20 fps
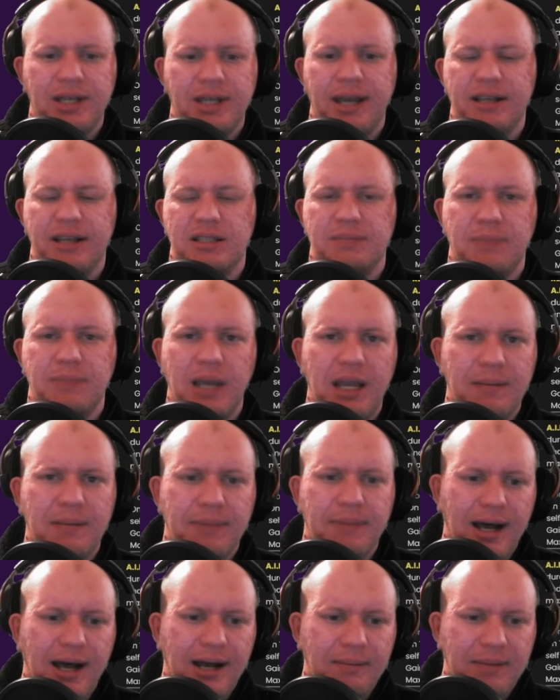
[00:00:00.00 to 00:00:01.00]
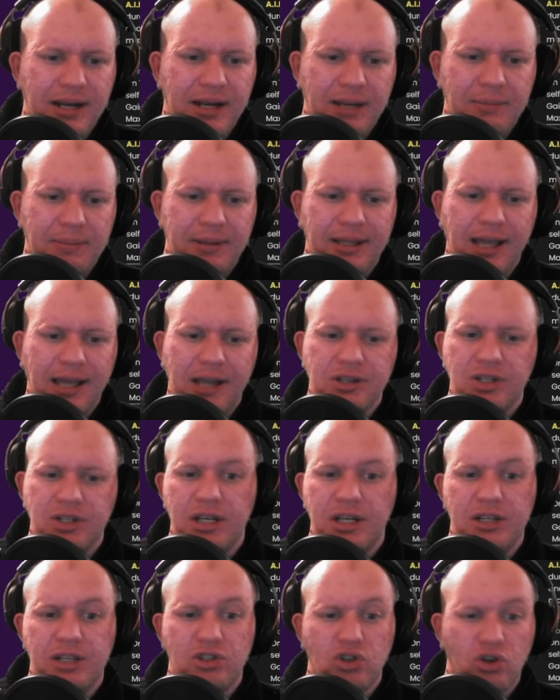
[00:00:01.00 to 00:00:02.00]
Their speed bar
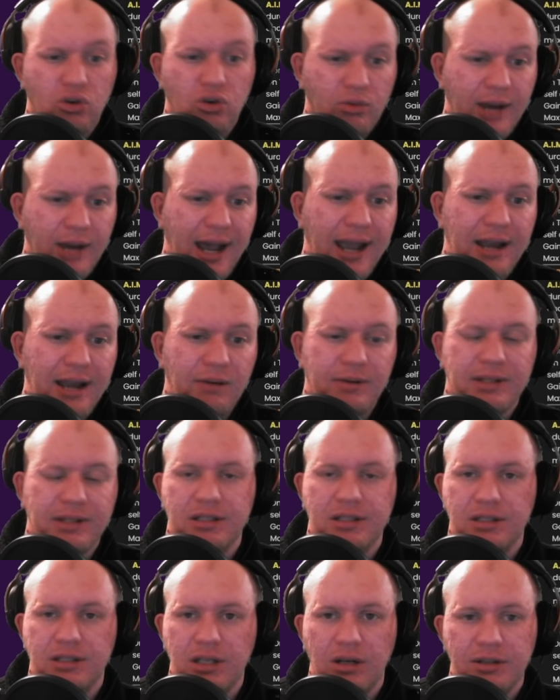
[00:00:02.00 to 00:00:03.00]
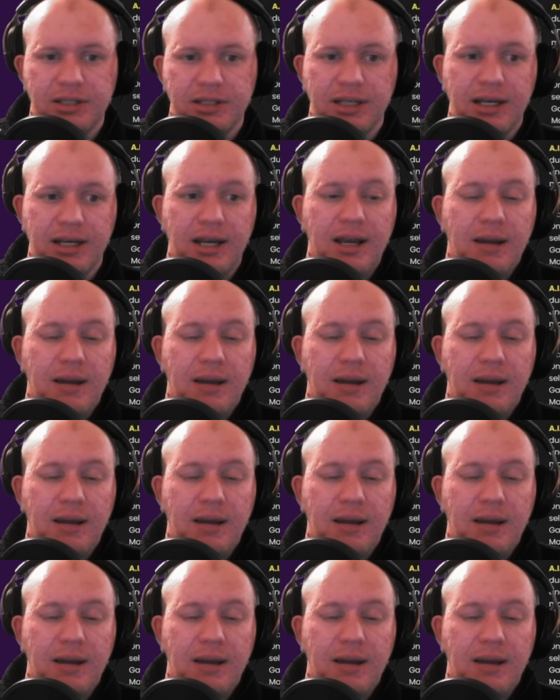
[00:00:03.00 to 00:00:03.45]
manipulation is great with Assaulter